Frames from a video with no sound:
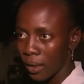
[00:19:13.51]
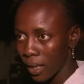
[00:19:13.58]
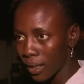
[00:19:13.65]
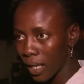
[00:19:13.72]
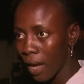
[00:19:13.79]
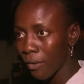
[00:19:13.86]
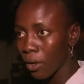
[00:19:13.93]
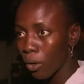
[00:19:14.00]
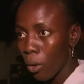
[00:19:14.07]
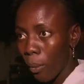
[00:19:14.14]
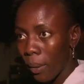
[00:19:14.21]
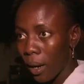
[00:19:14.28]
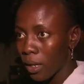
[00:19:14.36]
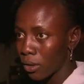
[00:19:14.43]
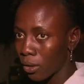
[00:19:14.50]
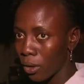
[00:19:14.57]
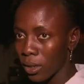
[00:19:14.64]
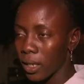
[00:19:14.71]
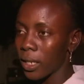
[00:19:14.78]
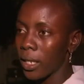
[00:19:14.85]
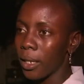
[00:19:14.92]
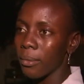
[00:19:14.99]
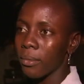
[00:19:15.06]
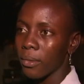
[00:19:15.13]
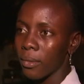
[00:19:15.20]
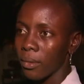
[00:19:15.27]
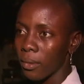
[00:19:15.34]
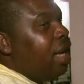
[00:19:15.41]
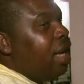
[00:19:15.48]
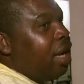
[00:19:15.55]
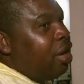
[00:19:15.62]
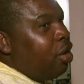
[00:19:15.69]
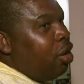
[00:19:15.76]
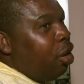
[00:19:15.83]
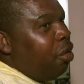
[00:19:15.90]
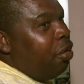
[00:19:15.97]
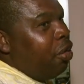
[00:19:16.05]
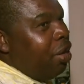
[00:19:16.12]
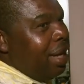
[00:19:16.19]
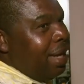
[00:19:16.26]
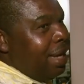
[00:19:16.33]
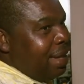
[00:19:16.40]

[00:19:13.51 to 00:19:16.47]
Let's have a hope and trust in him. A cure for